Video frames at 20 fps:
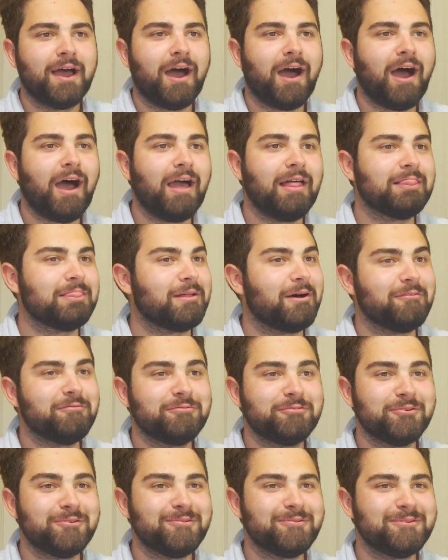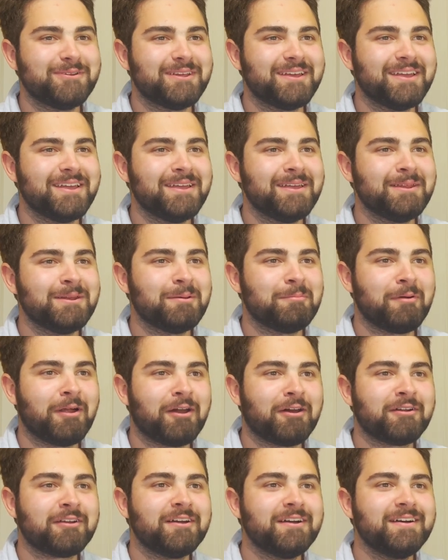I love food in
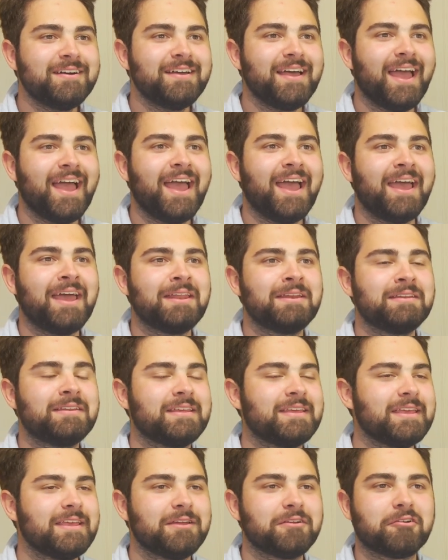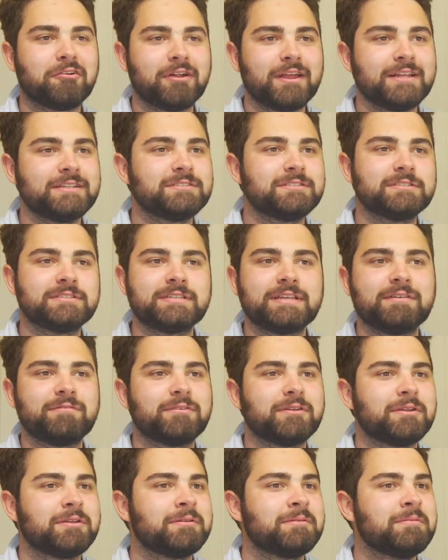America, and here it's just
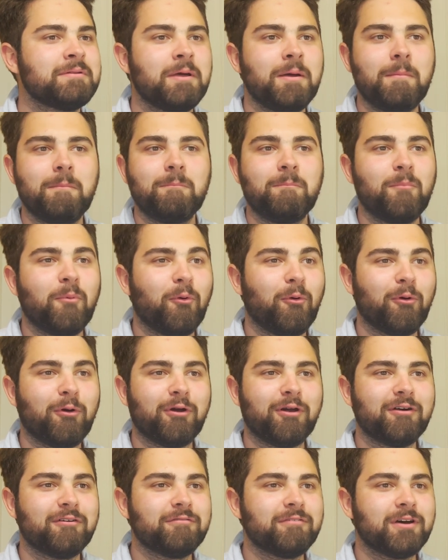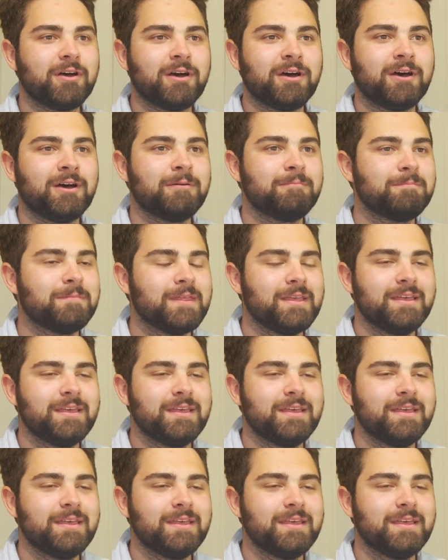even more of a